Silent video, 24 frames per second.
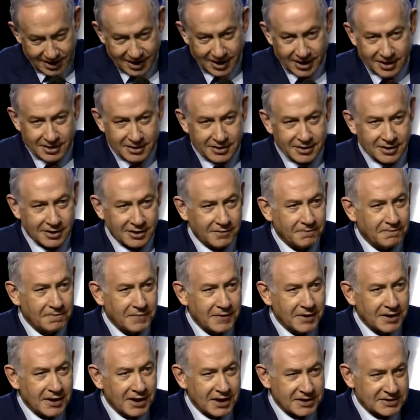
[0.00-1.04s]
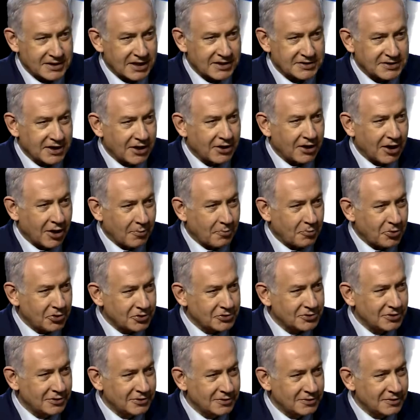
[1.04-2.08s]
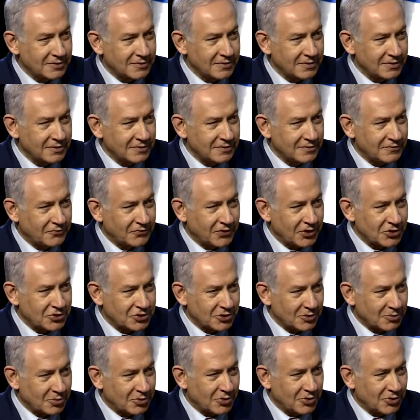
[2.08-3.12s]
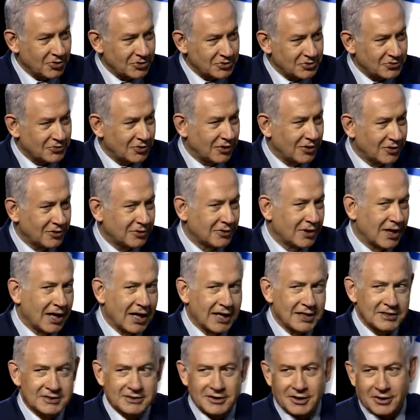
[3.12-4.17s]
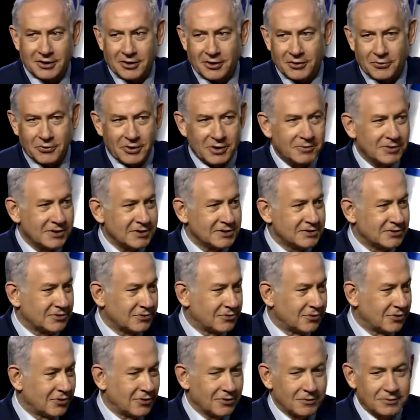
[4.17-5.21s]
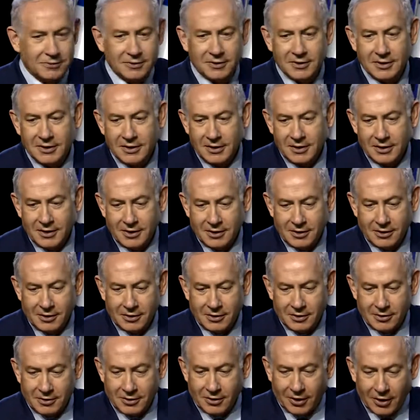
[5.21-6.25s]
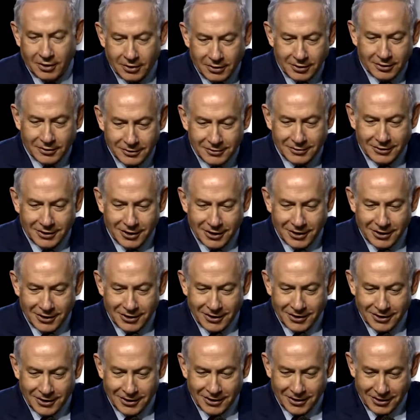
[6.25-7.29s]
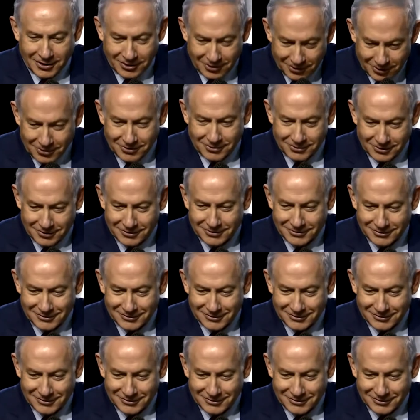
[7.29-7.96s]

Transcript: And uh, as I said, our personal friendship grows stronger as our agreements grow longer and longer